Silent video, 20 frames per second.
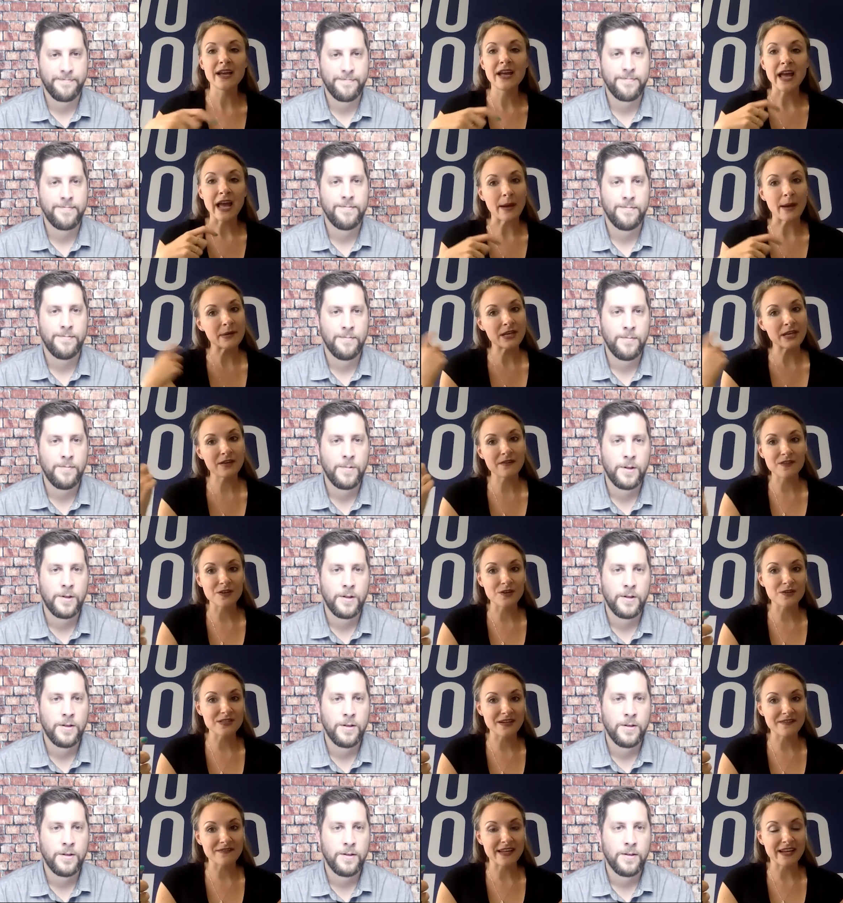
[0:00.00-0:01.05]
Speaker 1: How many of
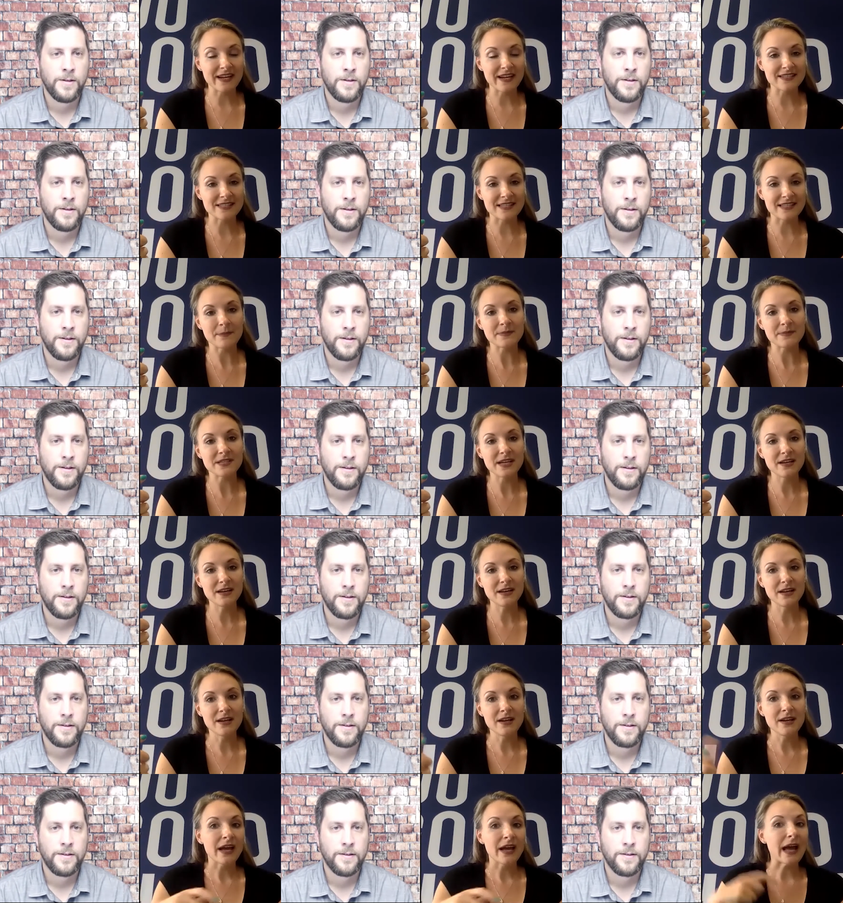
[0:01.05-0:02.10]
those have they accepted?
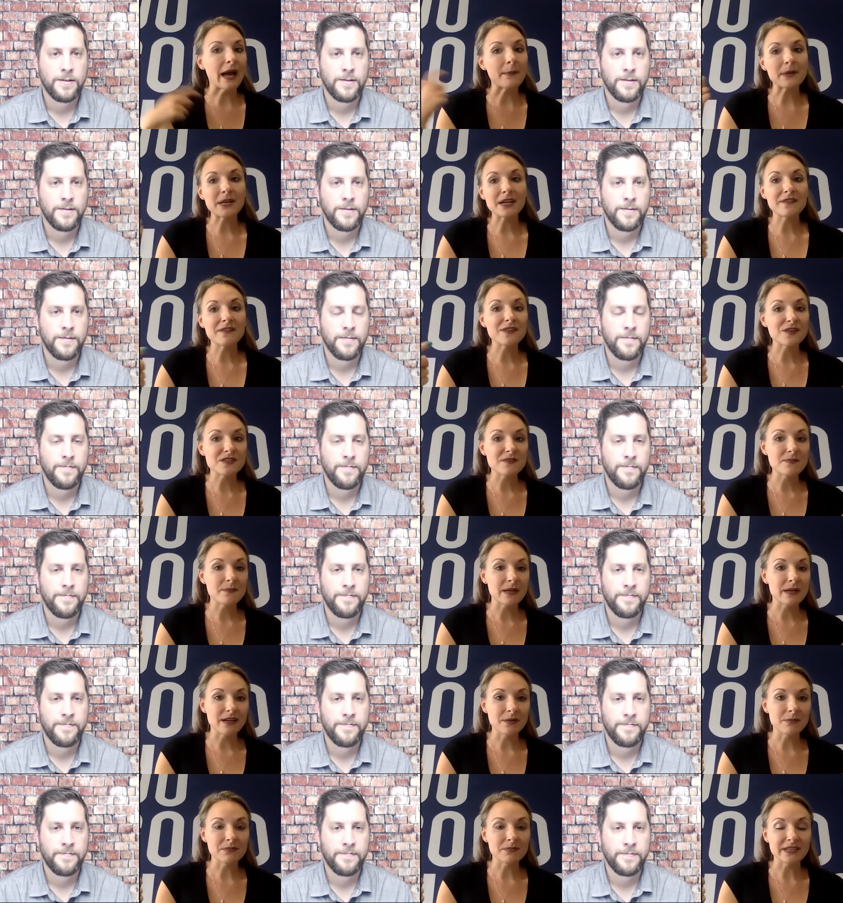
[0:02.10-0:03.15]
How many of those have been
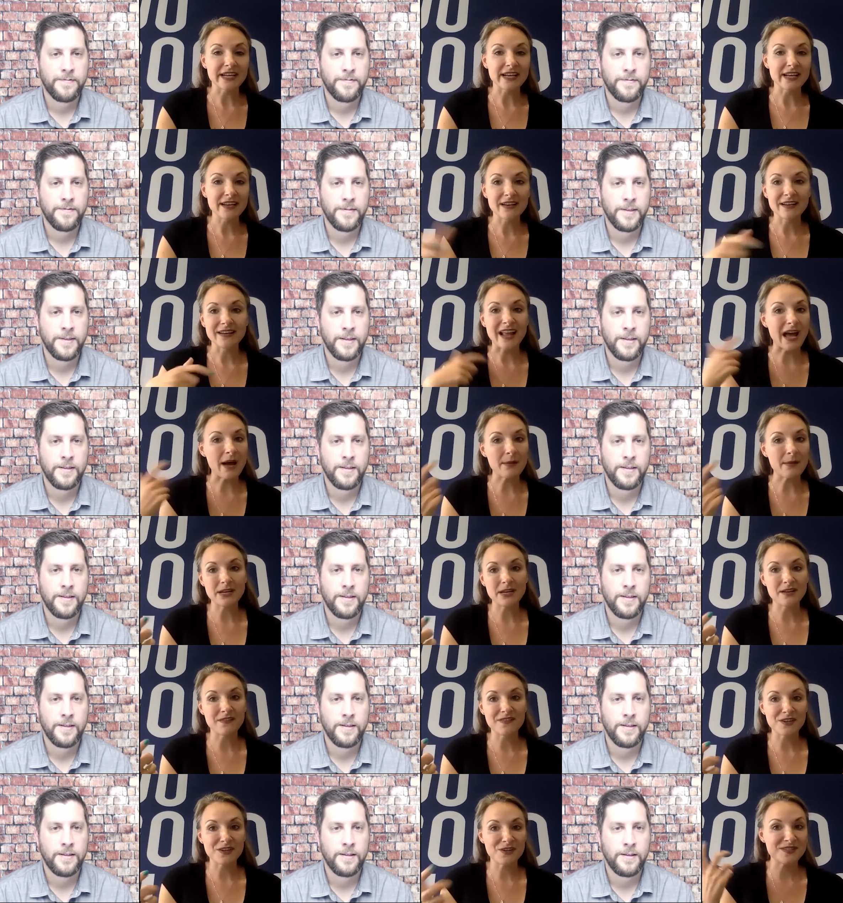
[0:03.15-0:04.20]
completed? And how many
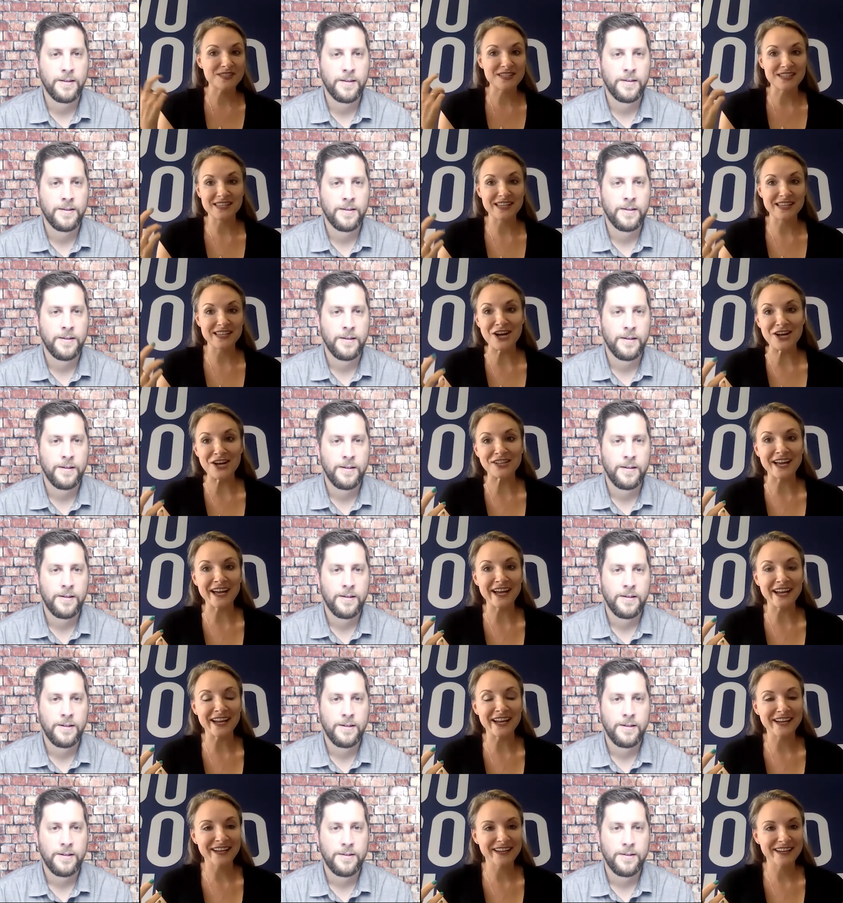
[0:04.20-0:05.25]
of those did they not
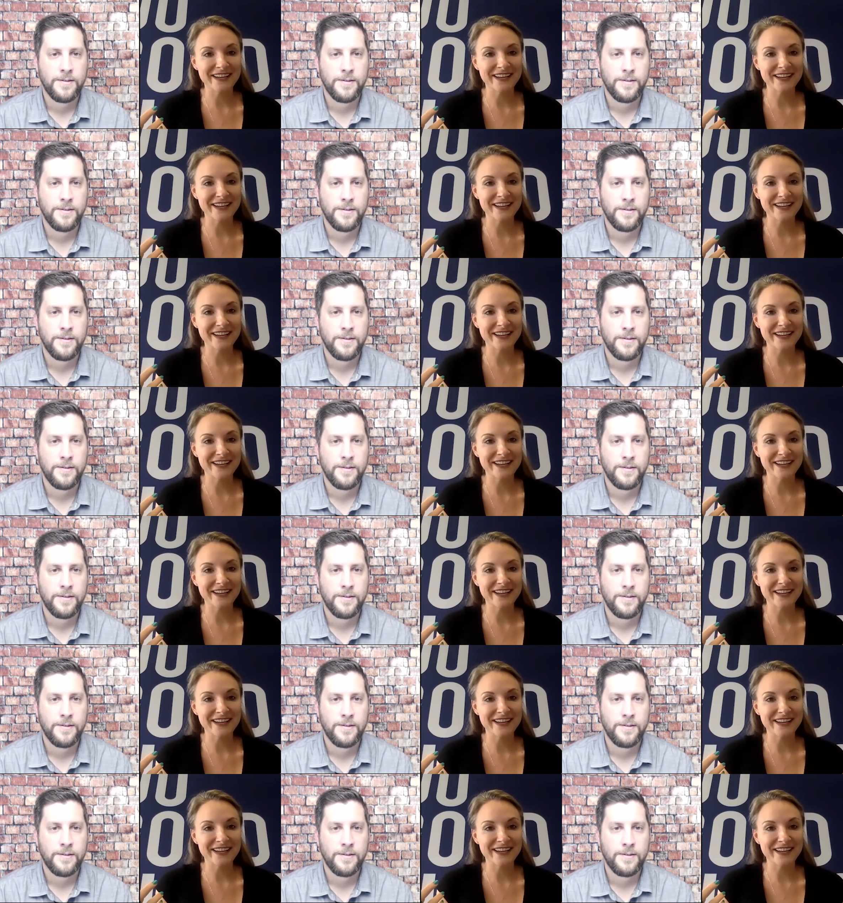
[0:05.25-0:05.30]
like?